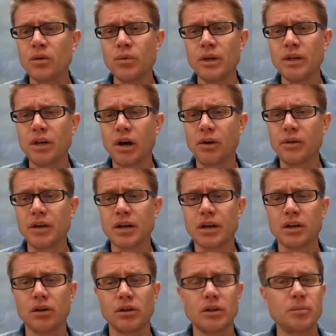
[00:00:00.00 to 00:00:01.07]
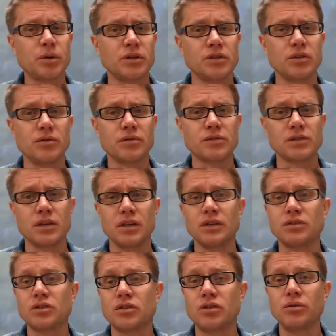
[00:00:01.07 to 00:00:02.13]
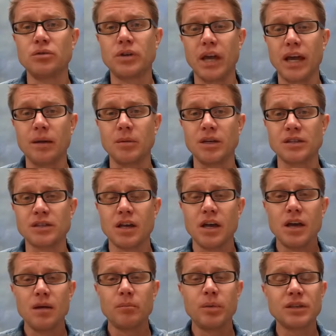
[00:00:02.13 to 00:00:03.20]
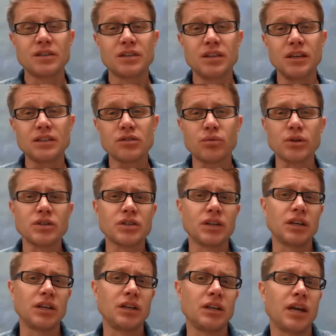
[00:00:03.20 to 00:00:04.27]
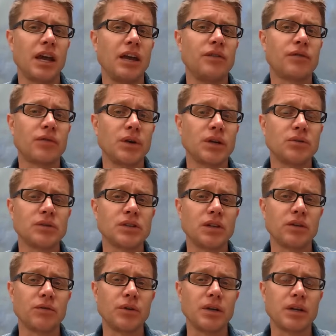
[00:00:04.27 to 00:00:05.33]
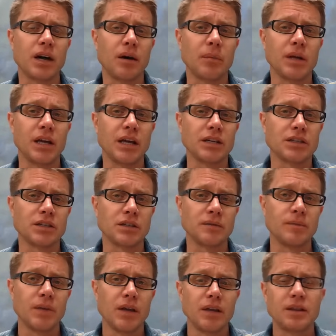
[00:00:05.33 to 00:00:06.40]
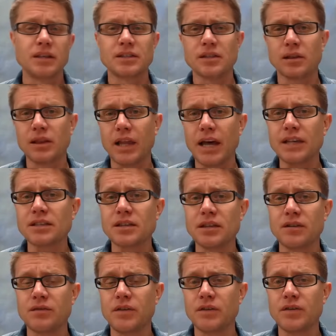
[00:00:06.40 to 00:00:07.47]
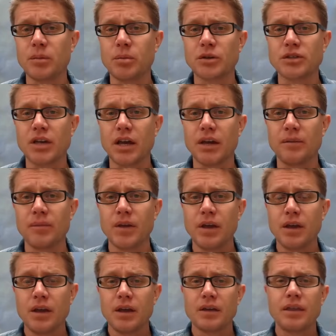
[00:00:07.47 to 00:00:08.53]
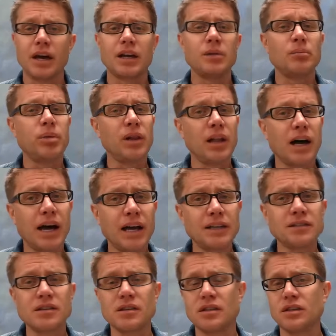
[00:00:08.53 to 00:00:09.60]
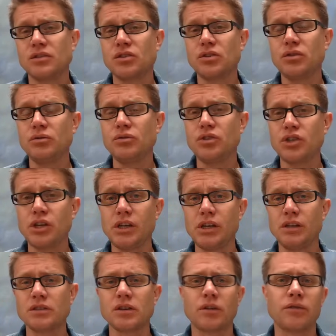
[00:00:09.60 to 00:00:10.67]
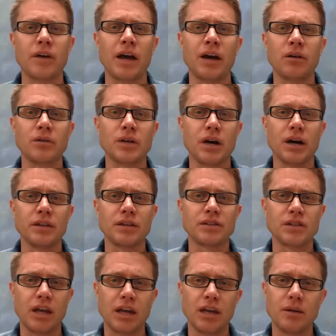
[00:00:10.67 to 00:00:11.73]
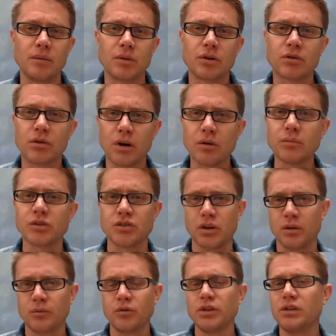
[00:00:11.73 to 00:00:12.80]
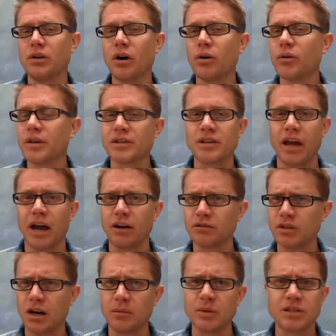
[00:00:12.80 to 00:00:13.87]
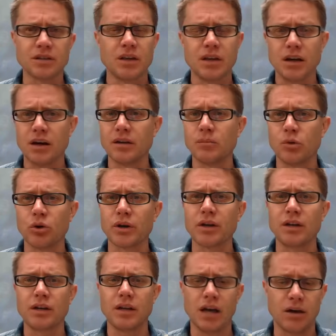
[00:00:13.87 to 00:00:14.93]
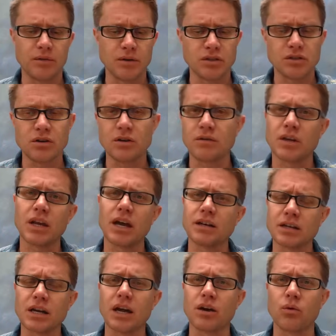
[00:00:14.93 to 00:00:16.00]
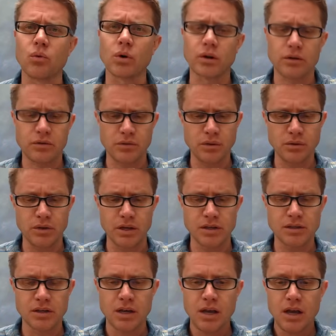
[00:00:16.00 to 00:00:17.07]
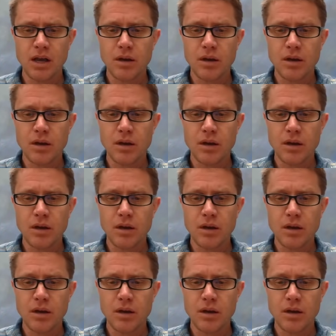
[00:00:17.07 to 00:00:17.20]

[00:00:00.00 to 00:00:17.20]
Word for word: we know that it can only produce these two gametes, but since we're seeing a frequency of recombination that's less than 50%, that implies that these two genes are found on the same chromosome. We know this now. Thomas Hunt Morgan and Alfred Sturtevant had to kind of work through this.